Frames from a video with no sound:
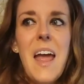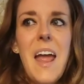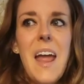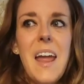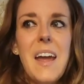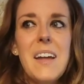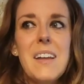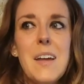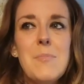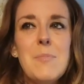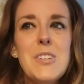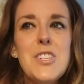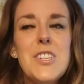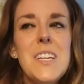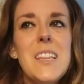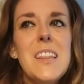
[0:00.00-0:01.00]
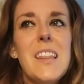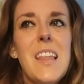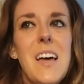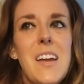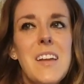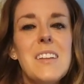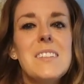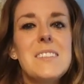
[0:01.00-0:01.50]
And I mean, she
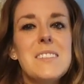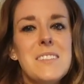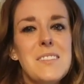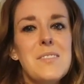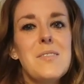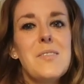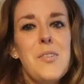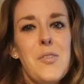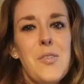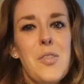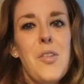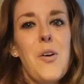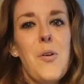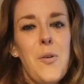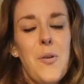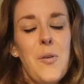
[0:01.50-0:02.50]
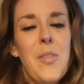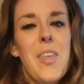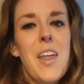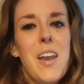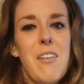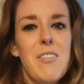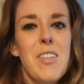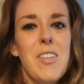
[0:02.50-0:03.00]
liked the earth
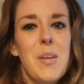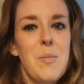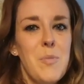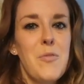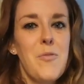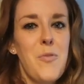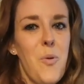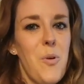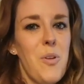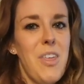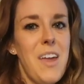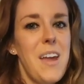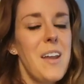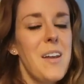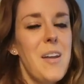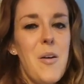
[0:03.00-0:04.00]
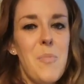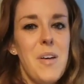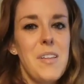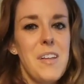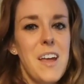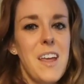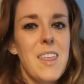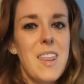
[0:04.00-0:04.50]
and everything before then,
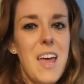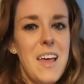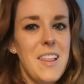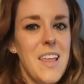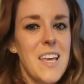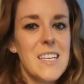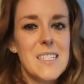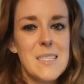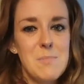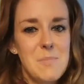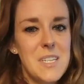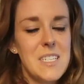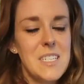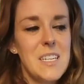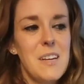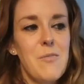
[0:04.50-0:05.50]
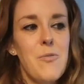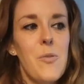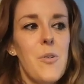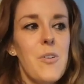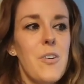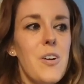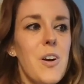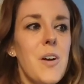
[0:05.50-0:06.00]
but like that like cemented it
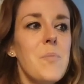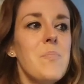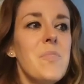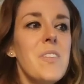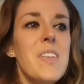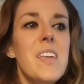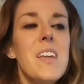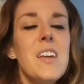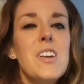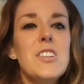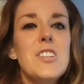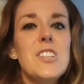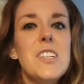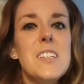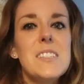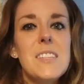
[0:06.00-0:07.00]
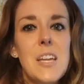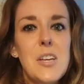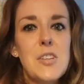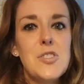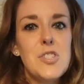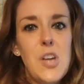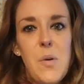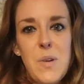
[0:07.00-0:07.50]
for her. She is like
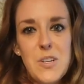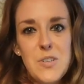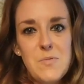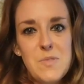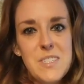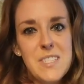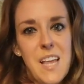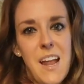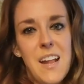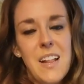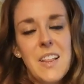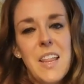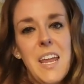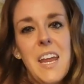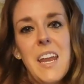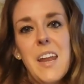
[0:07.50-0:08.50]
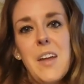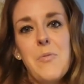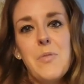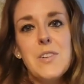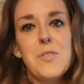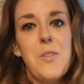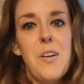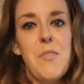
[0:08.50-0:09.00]
so into recycling. If we
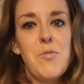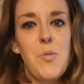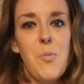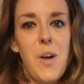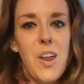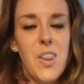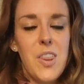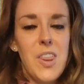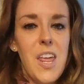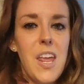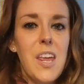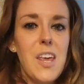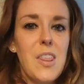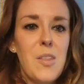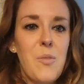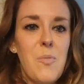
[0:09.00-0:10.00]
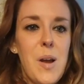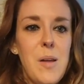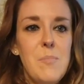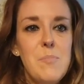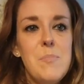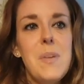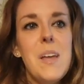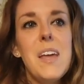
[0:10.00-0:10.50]
don't have the right thing in the
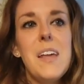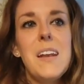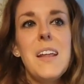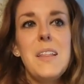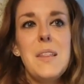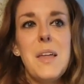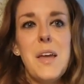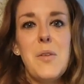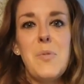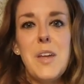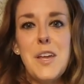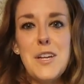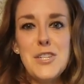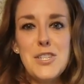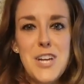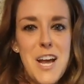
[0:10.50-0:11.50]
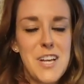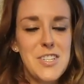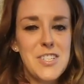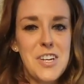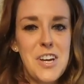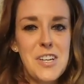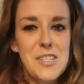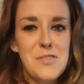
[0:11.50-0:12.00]
right bin, like we get
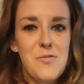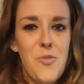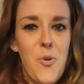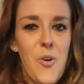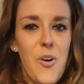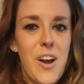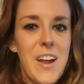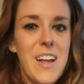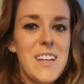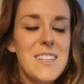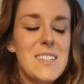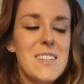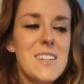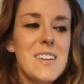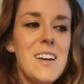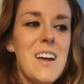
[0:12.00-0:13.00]
chastised for it.